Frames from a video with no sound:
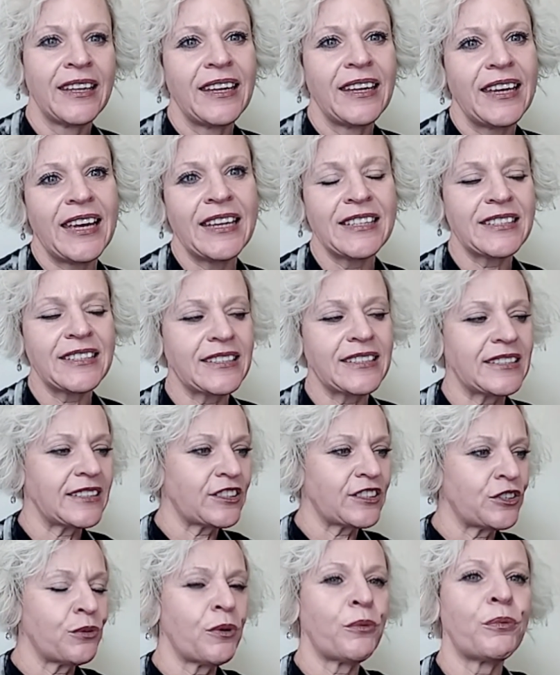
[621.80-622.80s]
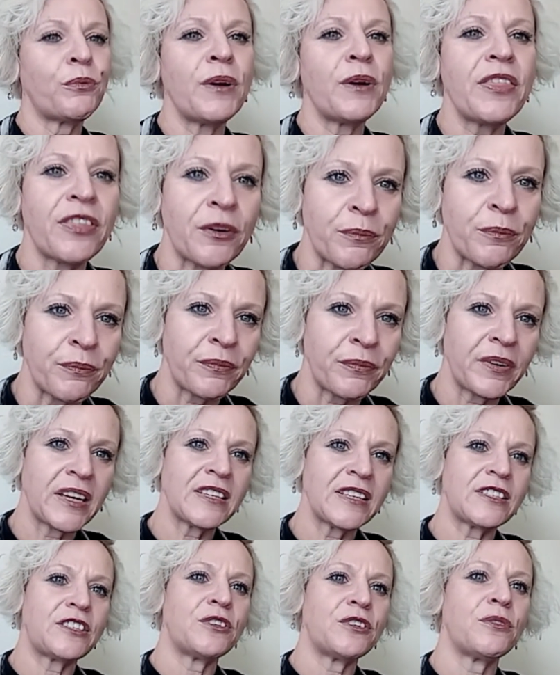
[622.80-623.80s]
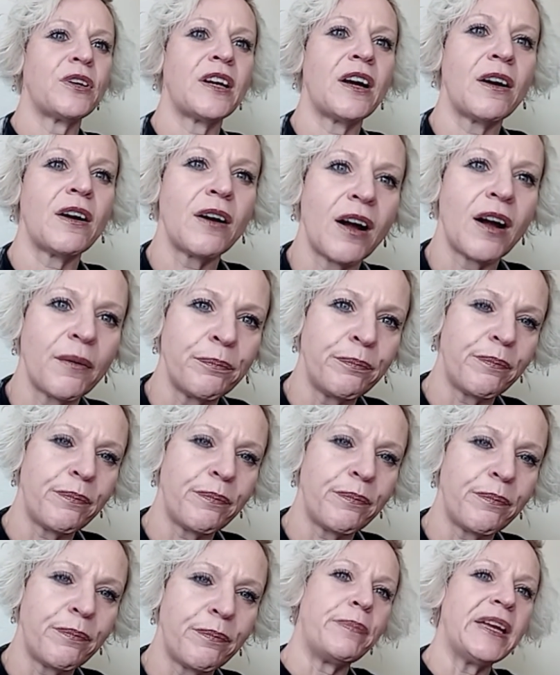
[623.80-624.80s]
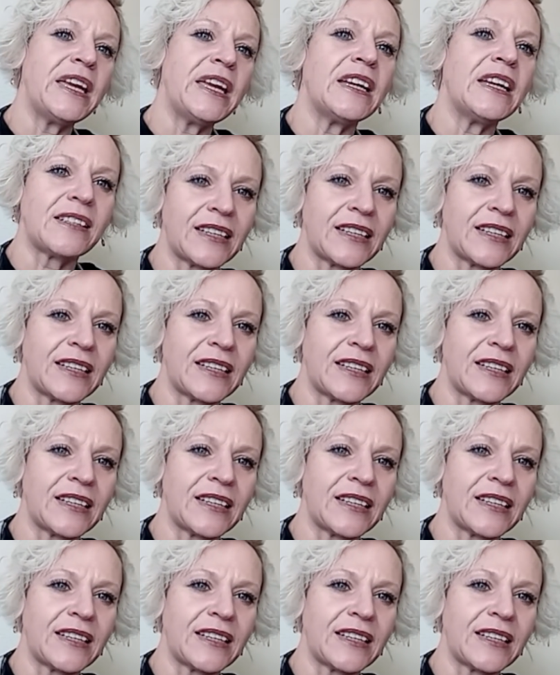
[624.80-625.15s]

It's to a rhythm. It's to a beat.